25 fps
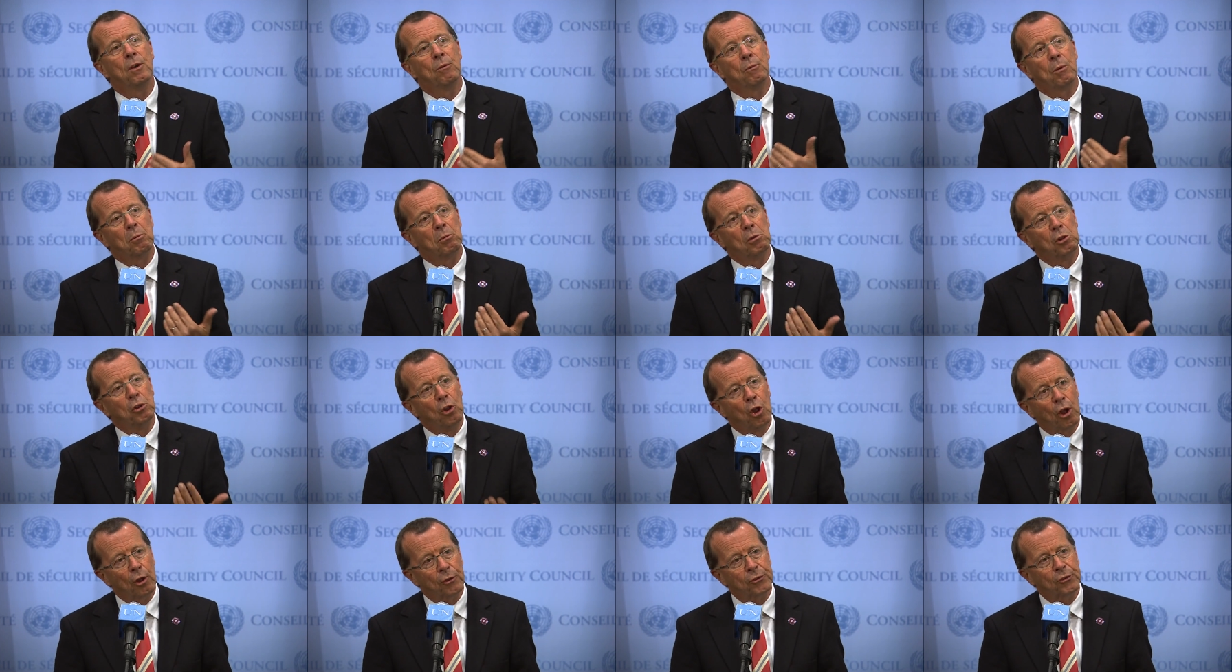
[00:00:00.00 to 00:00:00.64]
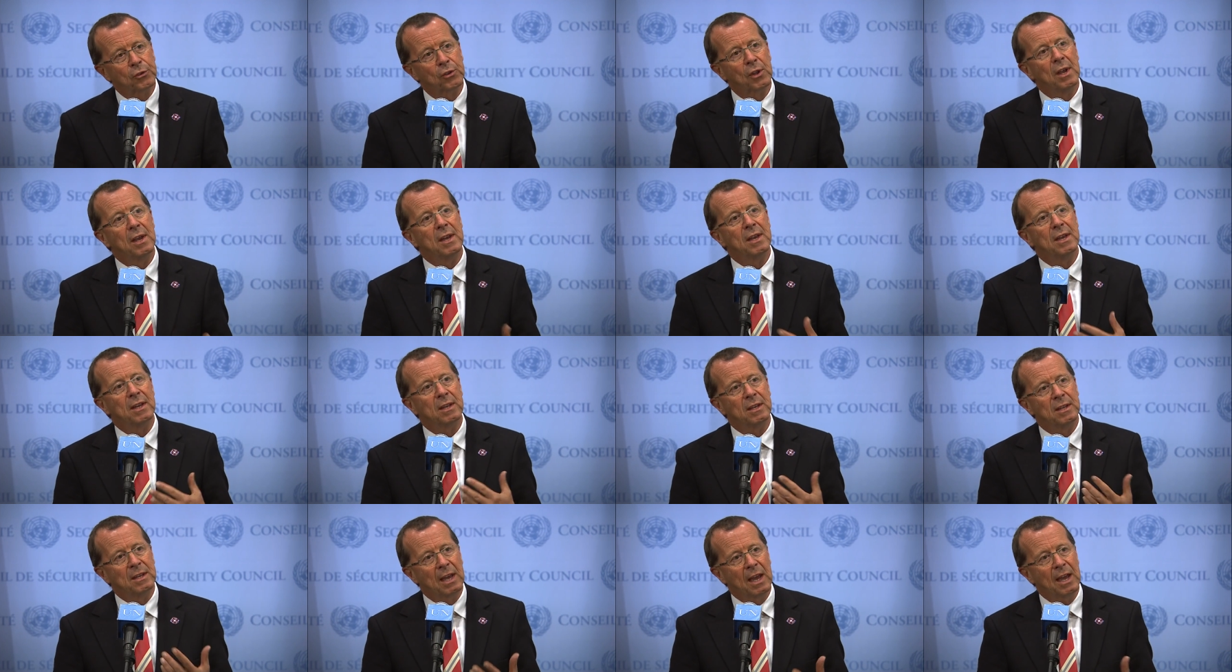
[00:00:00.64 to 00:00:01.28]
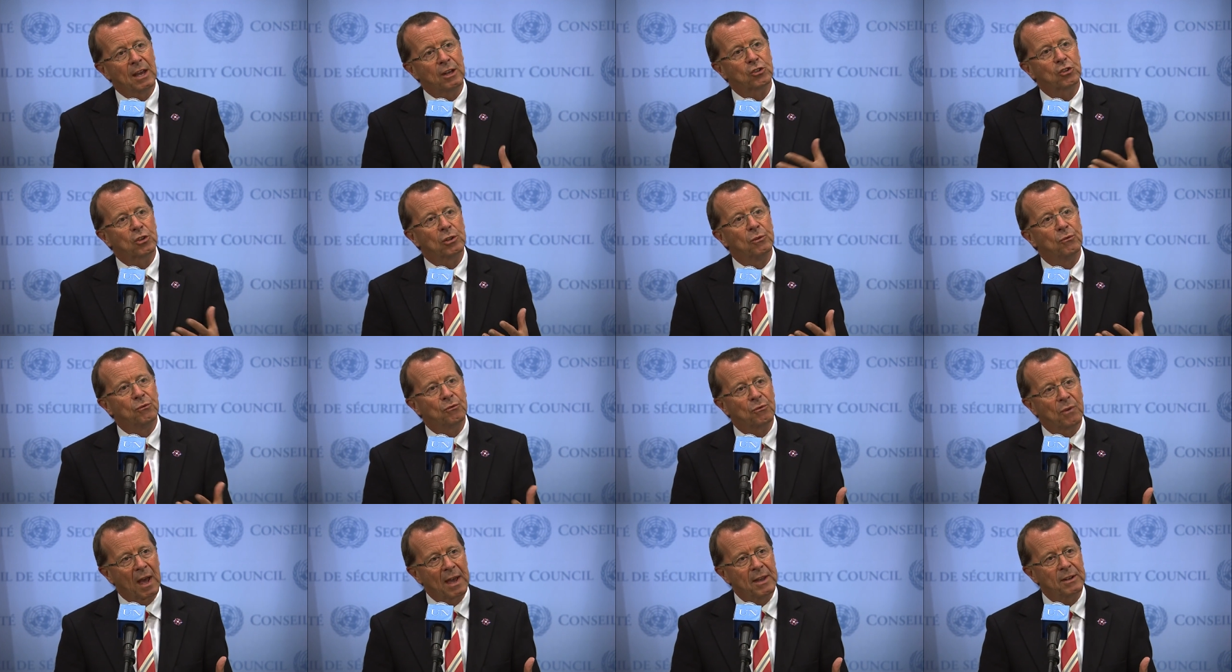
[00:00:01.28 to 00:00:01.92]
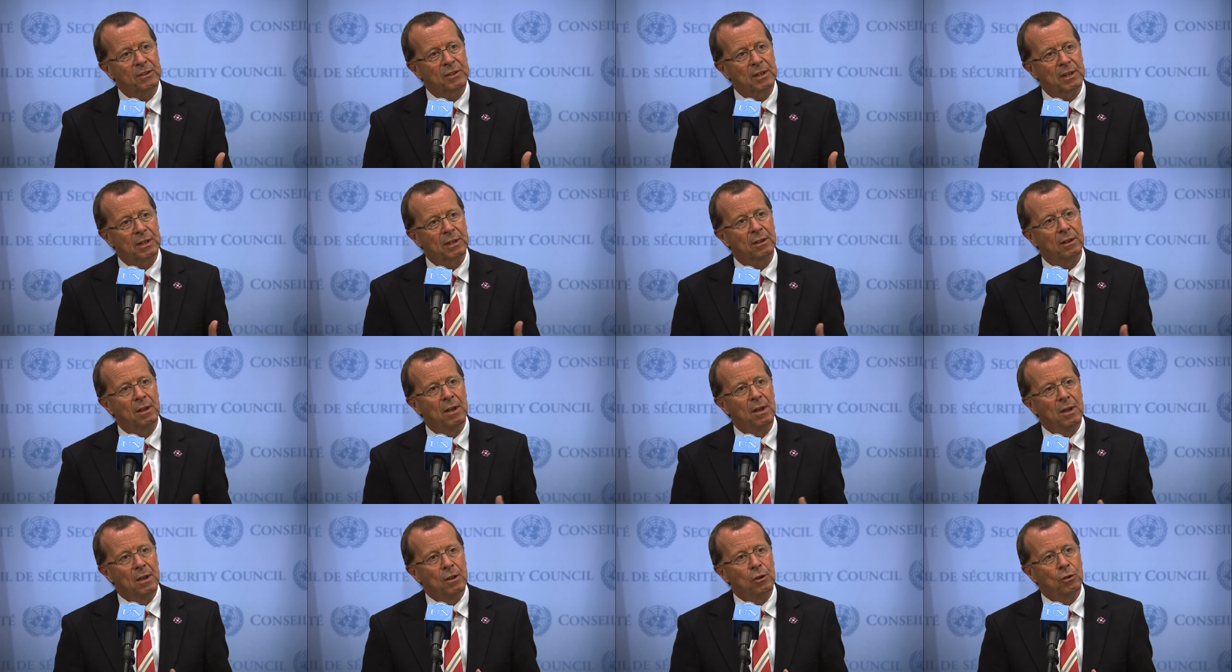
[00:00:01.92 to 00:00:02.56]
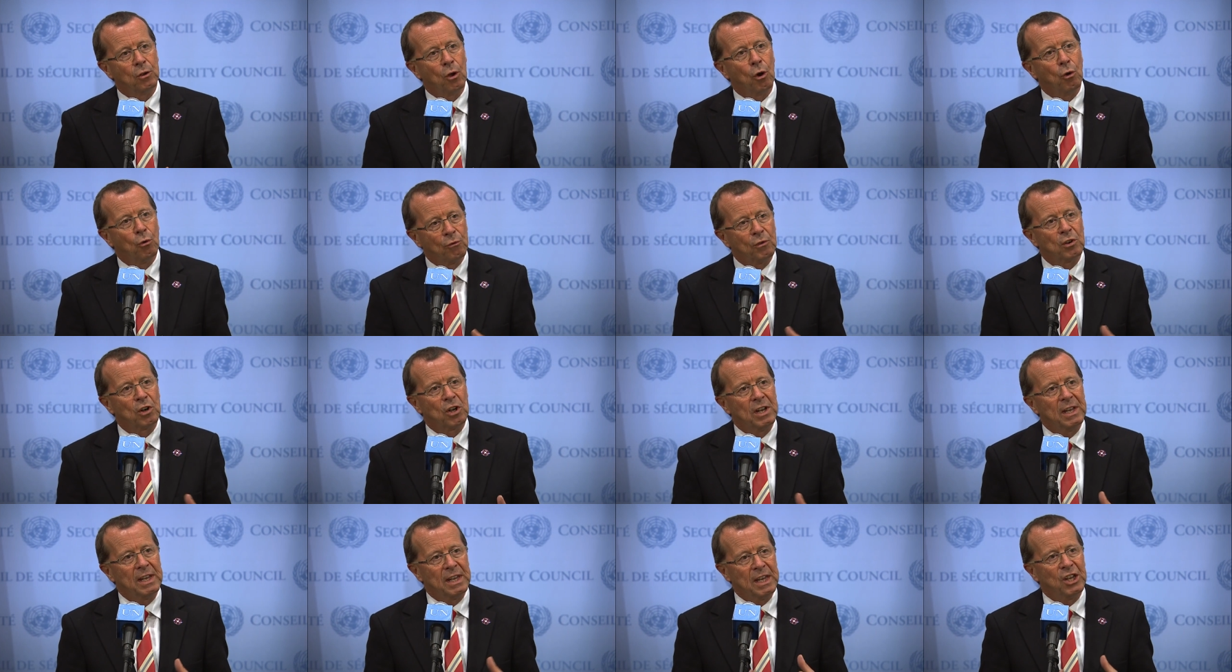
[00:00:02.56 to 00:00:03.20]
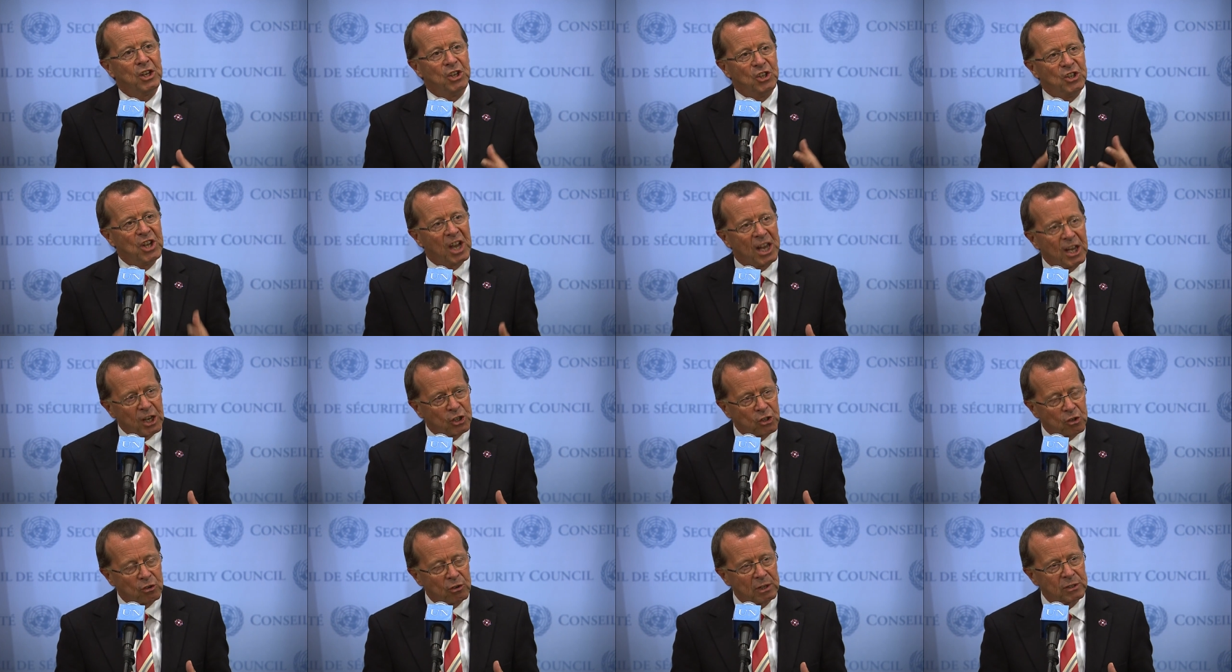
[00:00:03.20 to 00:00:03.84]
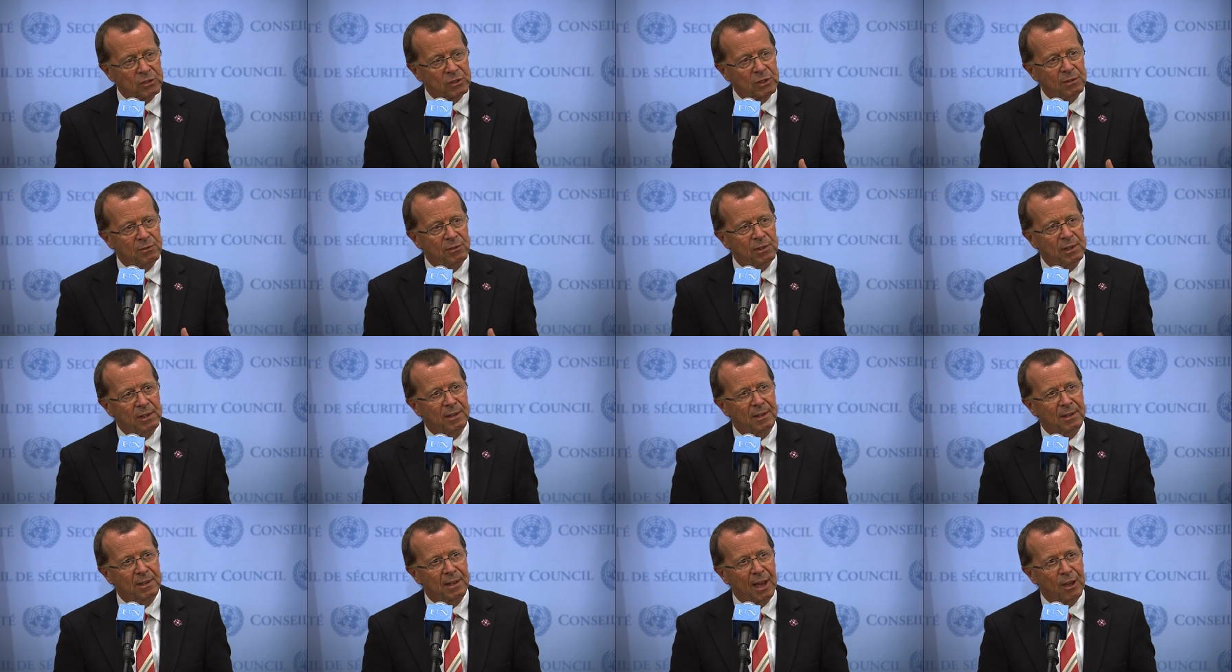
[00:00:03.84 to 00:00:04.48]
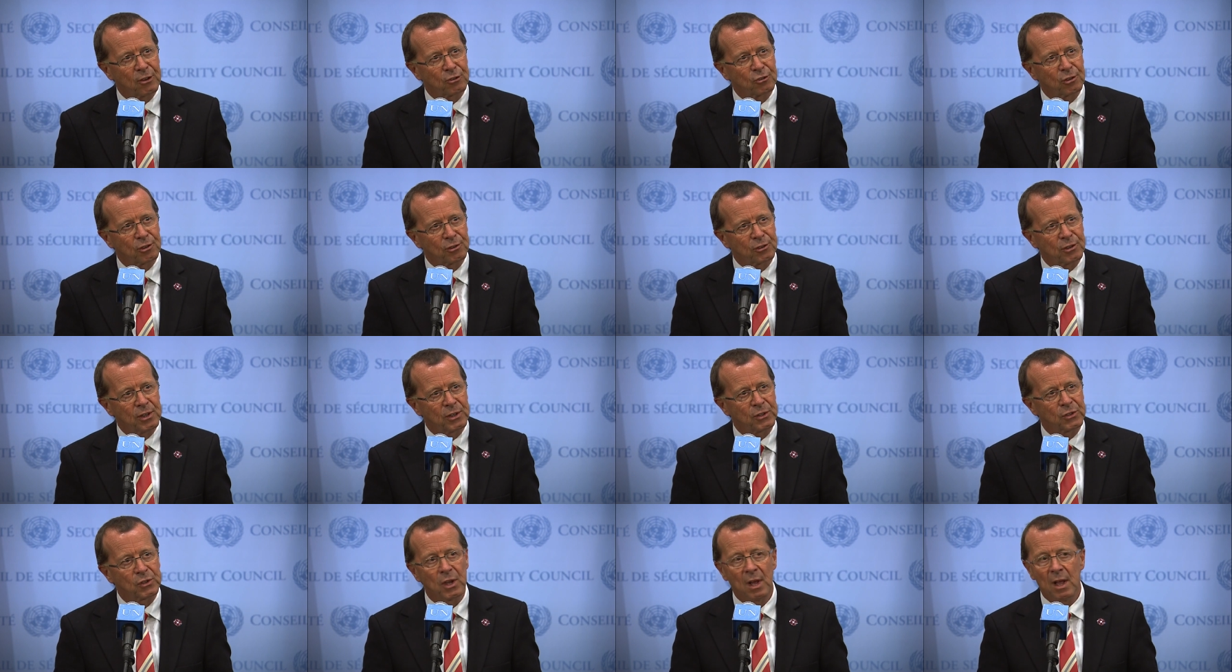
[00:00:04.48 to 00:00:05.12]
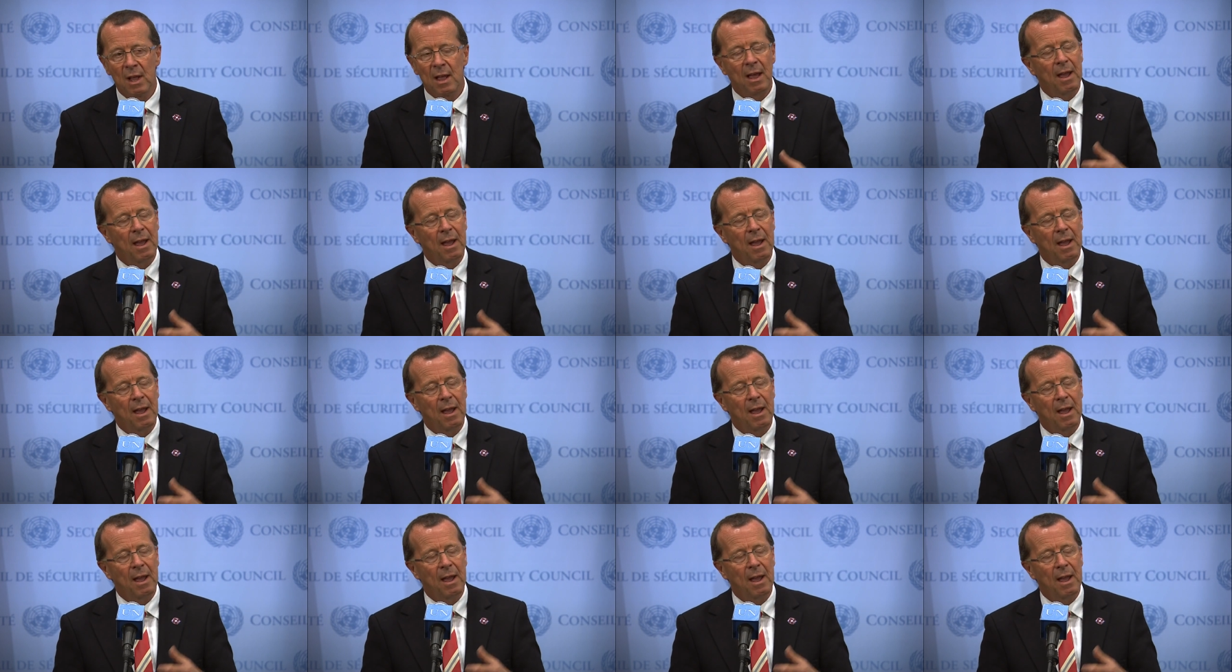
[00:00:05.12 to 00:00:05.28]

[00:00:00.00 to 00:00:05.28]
We will not engage in fighting overly endangering civilian casualties,